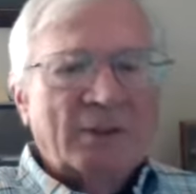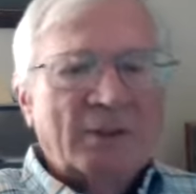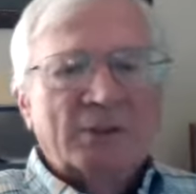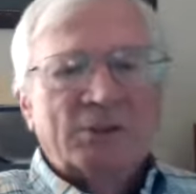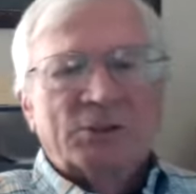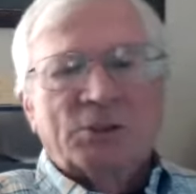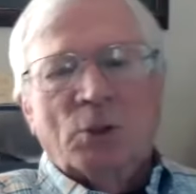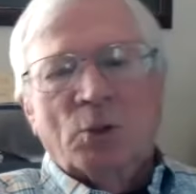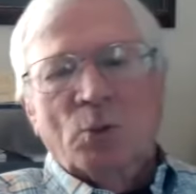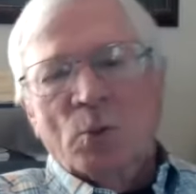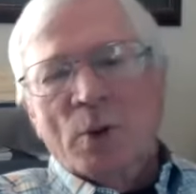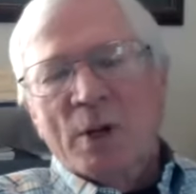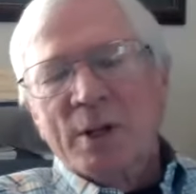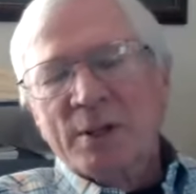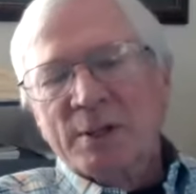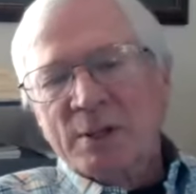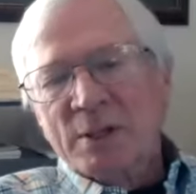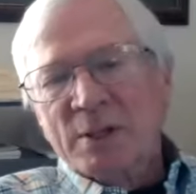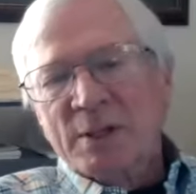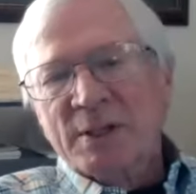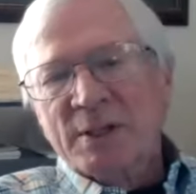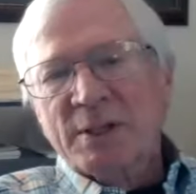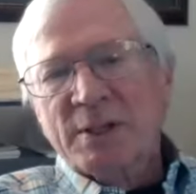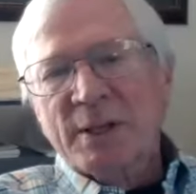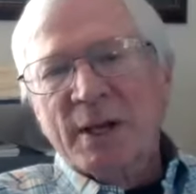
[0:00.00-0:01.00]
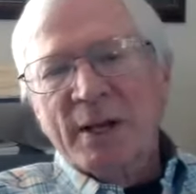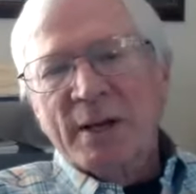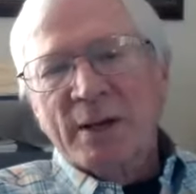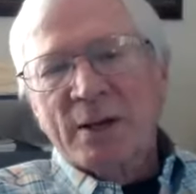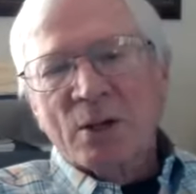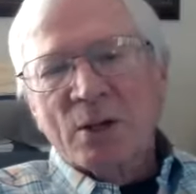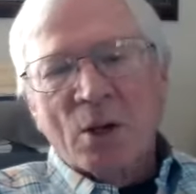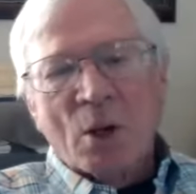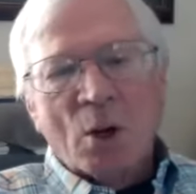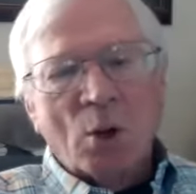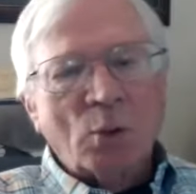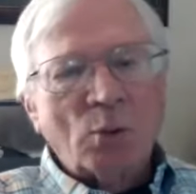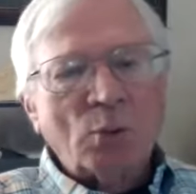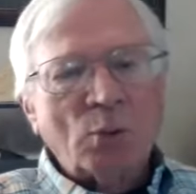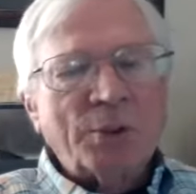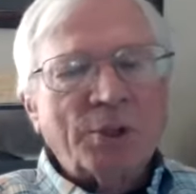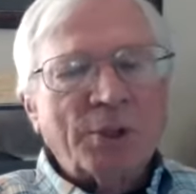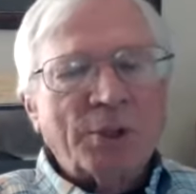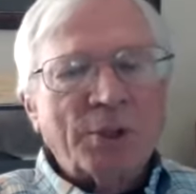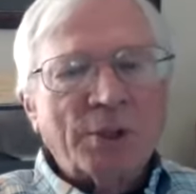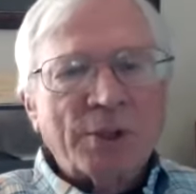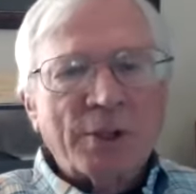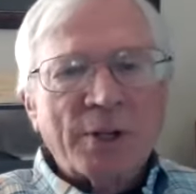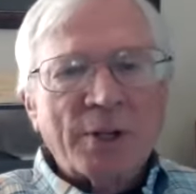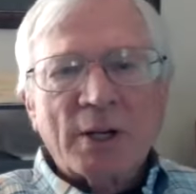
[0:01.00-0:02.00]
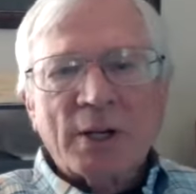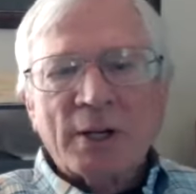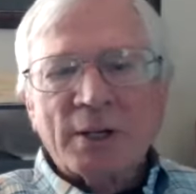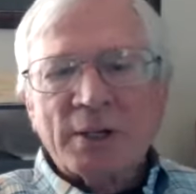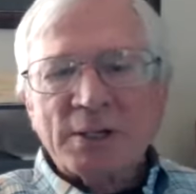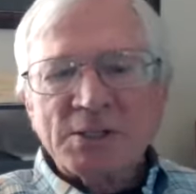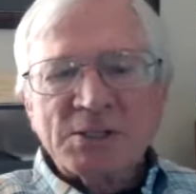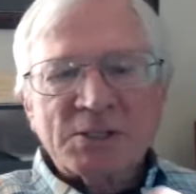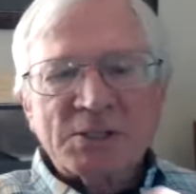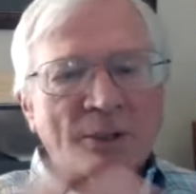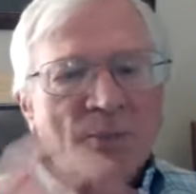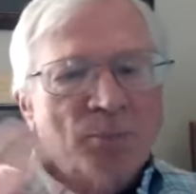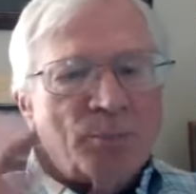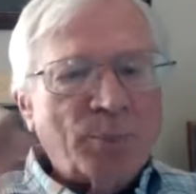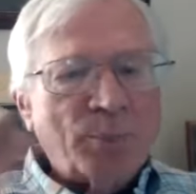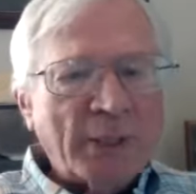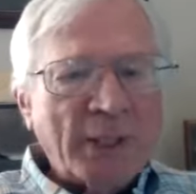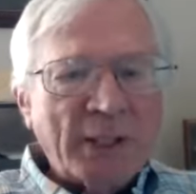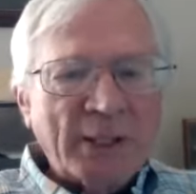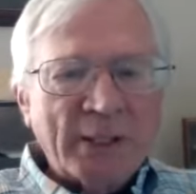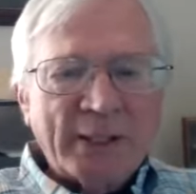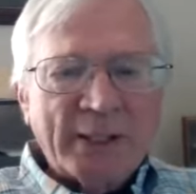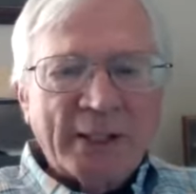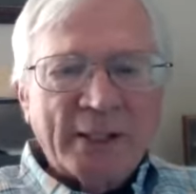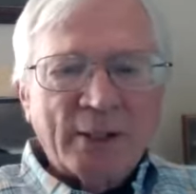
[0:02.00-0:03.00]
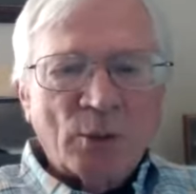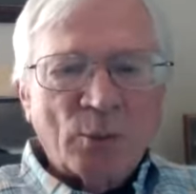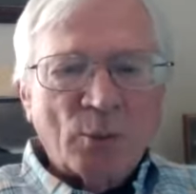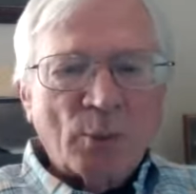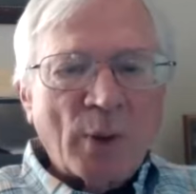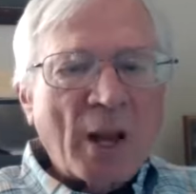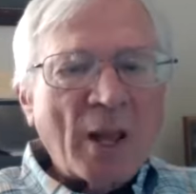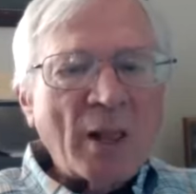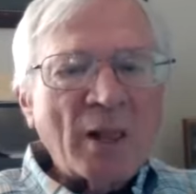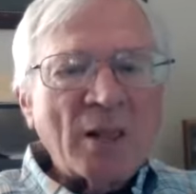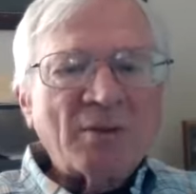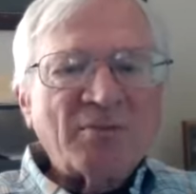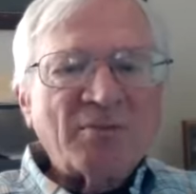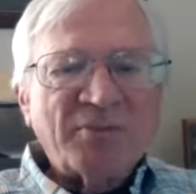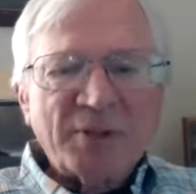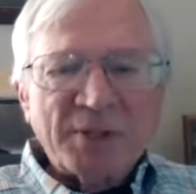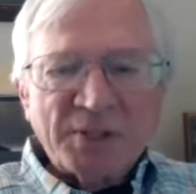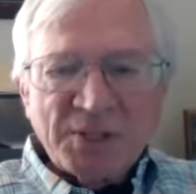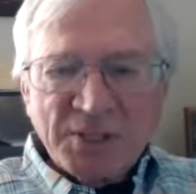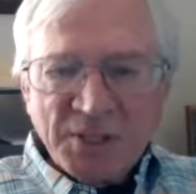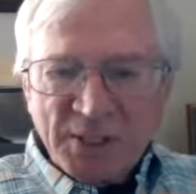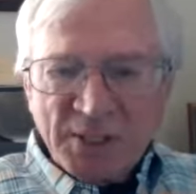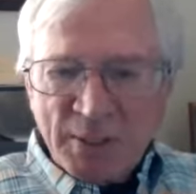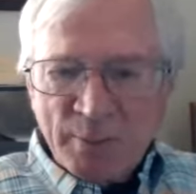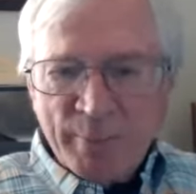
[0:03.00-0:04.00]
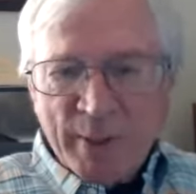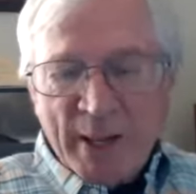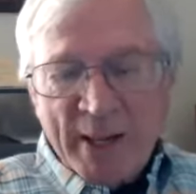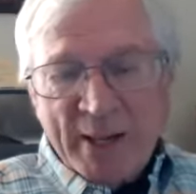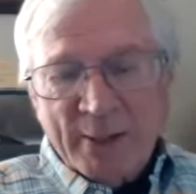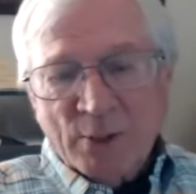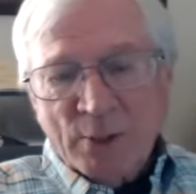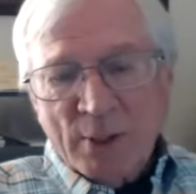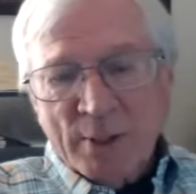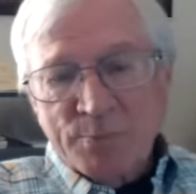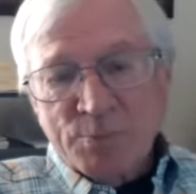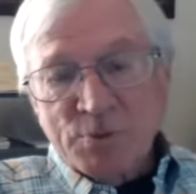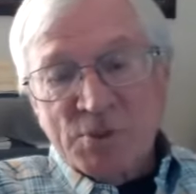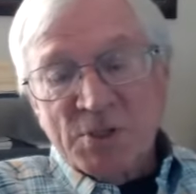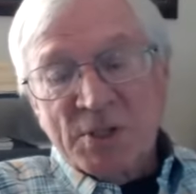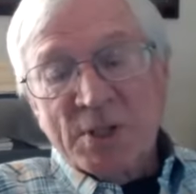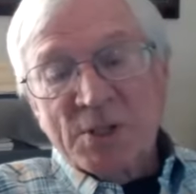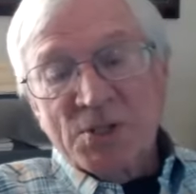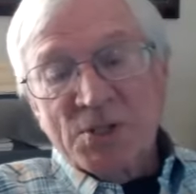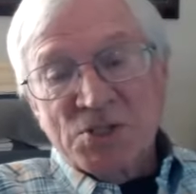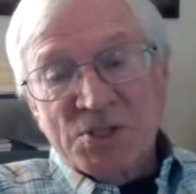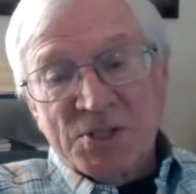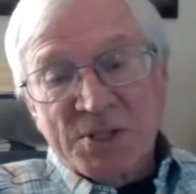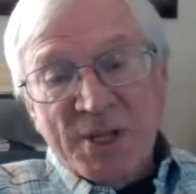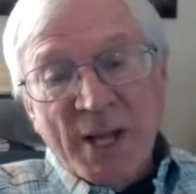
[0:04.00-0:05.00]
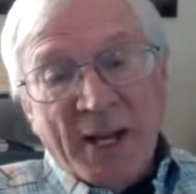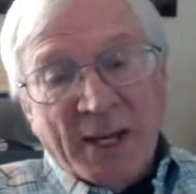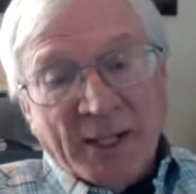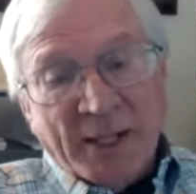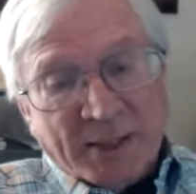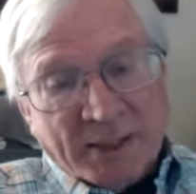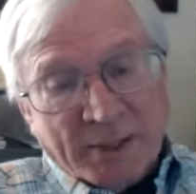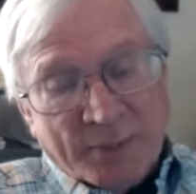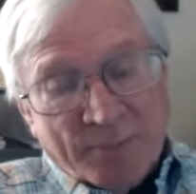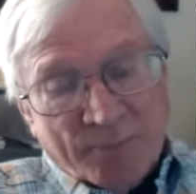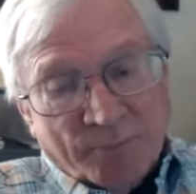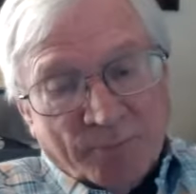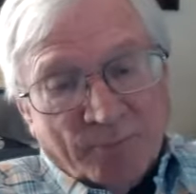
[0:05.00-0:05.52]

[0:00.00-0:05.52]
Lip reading: So whether the debtor owned it or not is completely irrelevant to the bankruptcy estate.